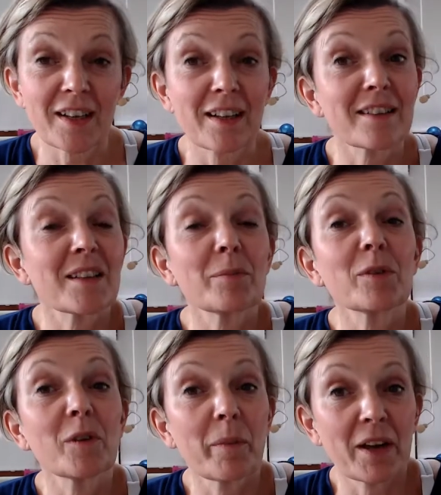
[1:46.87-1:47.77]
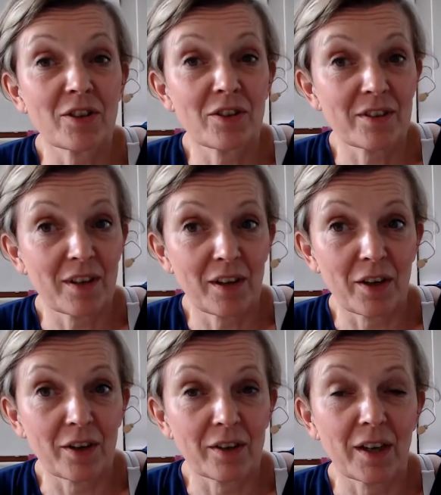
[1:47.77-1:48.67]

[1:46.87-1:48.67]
and simple for patients to learn,